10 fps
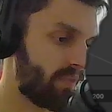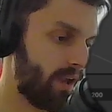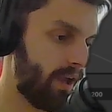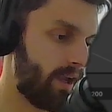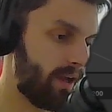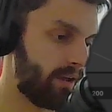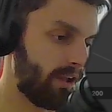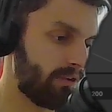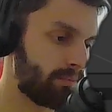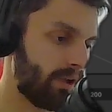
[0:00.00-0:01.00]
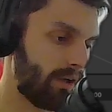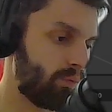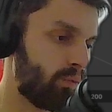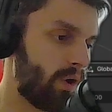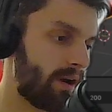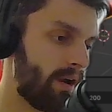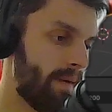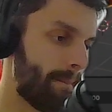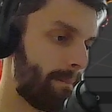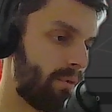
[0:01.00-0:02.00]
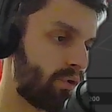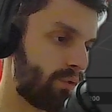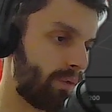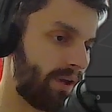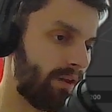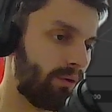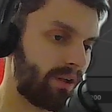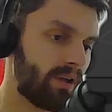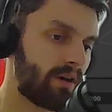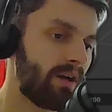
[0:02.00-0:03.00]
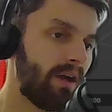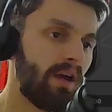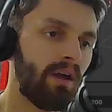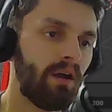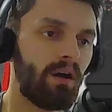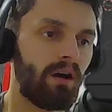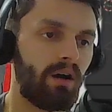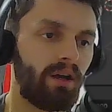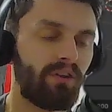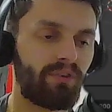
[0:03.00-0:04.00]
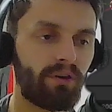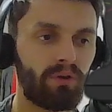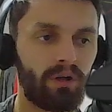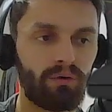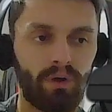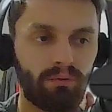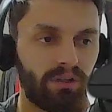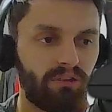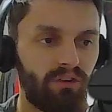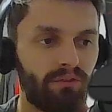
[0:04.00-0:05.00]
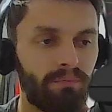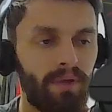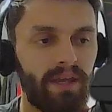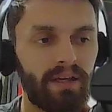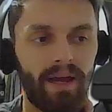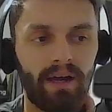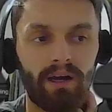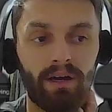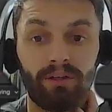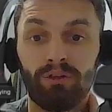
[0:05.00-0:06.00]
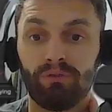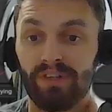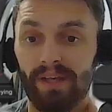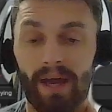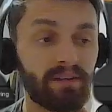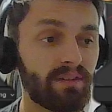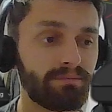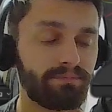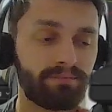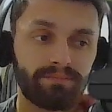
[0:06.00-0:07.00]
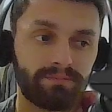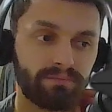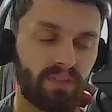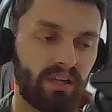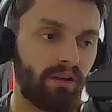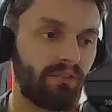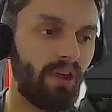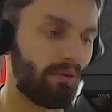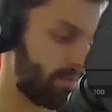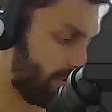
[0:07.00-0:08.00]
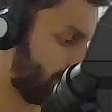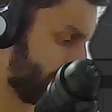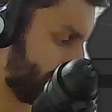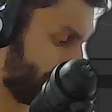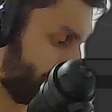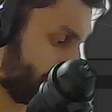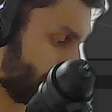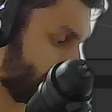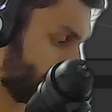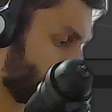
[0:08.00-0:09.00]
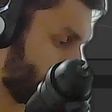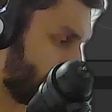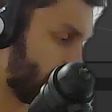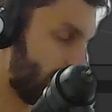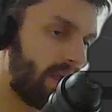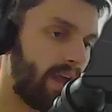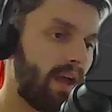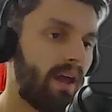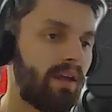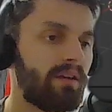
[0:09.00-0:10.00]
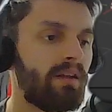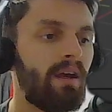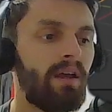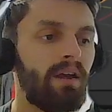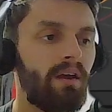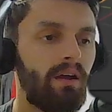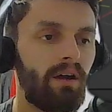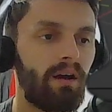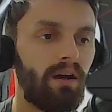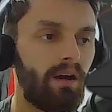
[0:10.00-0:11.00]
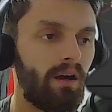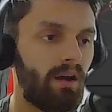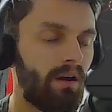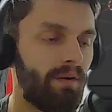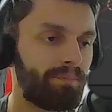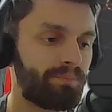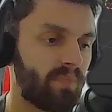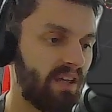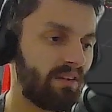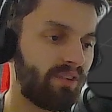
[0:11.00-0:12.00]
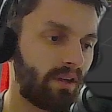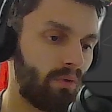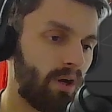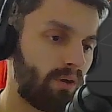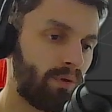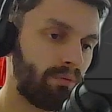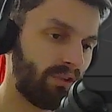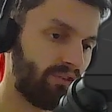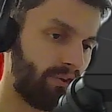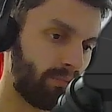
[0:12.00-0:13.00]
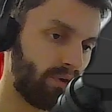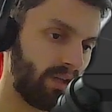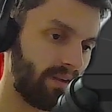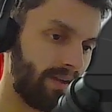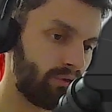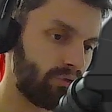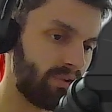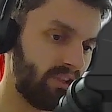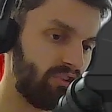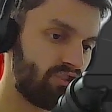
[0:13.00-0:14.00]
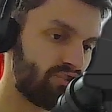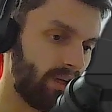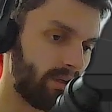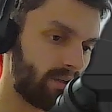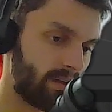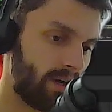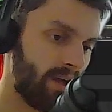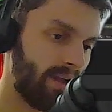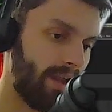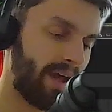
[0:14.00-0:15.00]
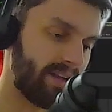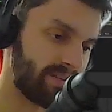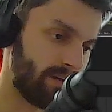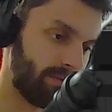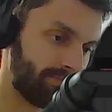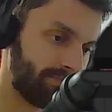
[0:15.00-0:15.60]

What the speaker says: And let's pull one more window here. The first one, we will just make a UV editor, because that's pretty cool. And the second one, we will just put it into the shader editor.